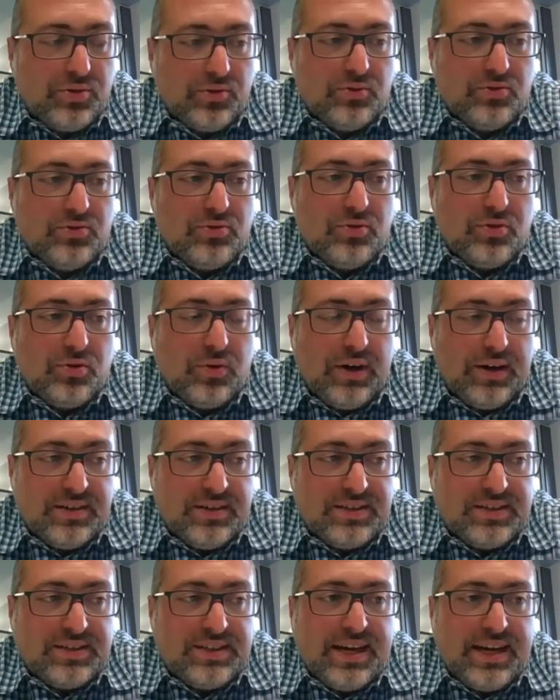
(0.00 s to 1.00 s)
to
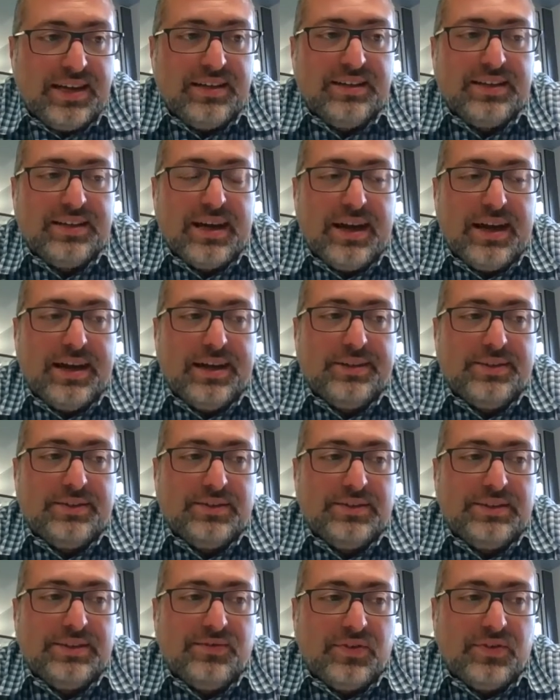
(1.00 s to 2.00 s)
understand
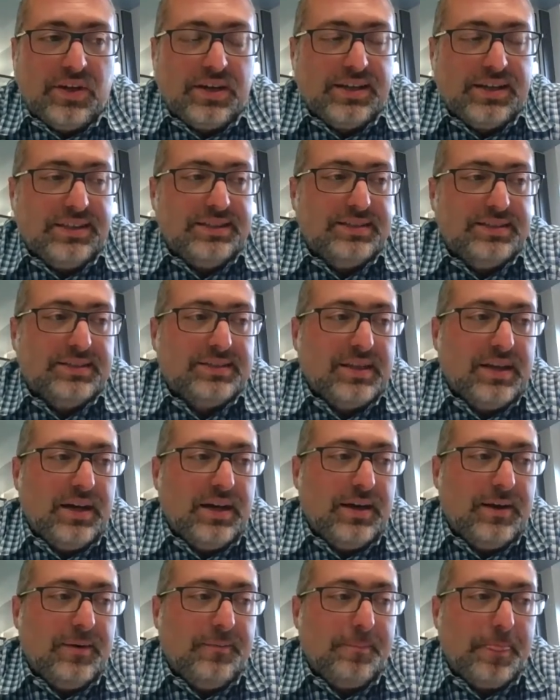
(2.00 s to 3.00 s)
and to devise
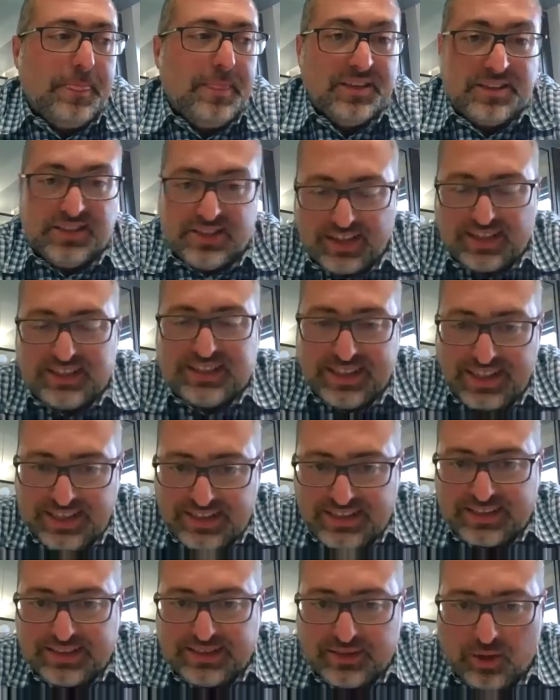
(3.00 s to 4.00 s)
the
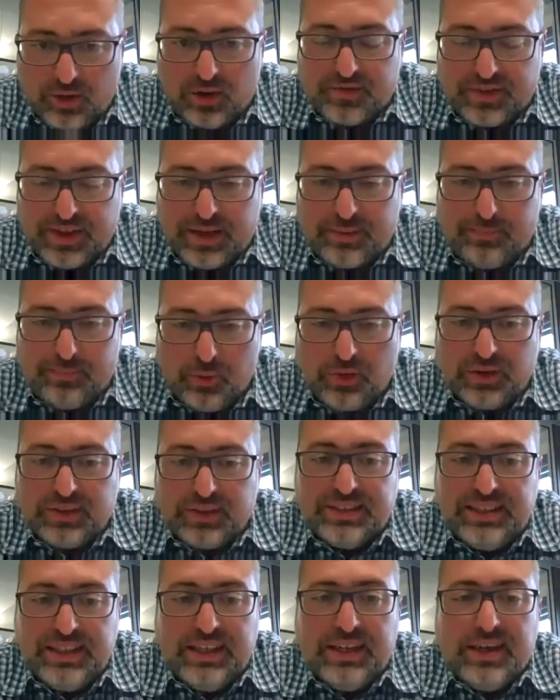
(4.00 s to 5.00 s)
successes of that
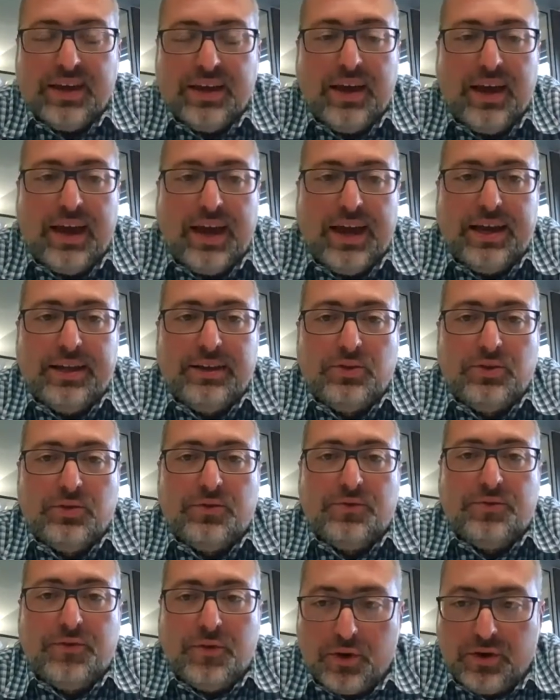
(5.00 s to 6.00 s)
policy and to
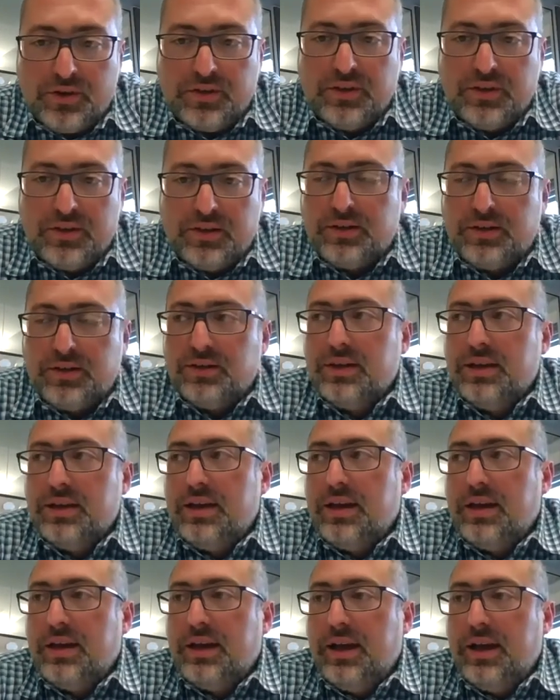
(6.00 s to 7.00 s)
further
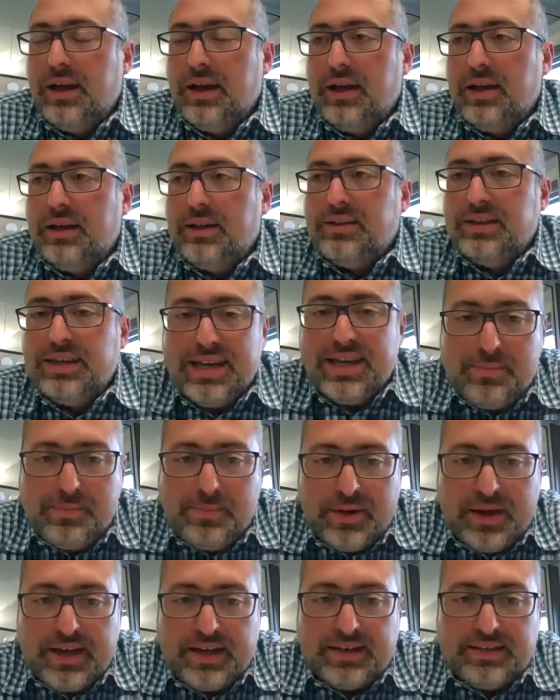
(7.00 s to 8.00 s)
the
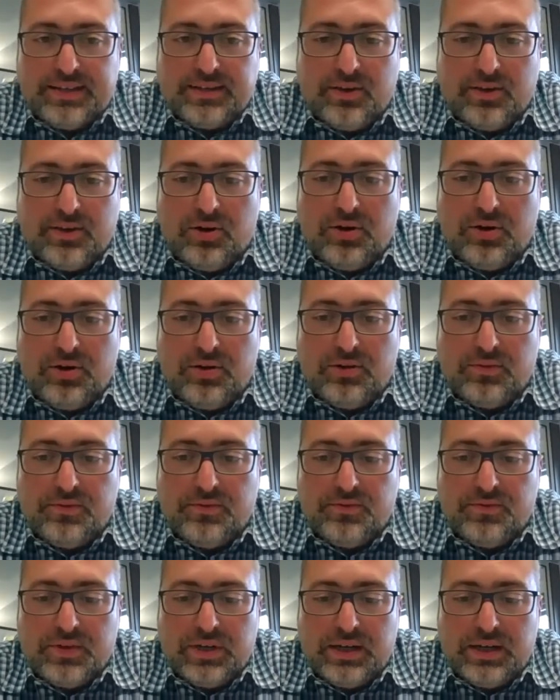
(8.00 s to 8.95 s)
impact of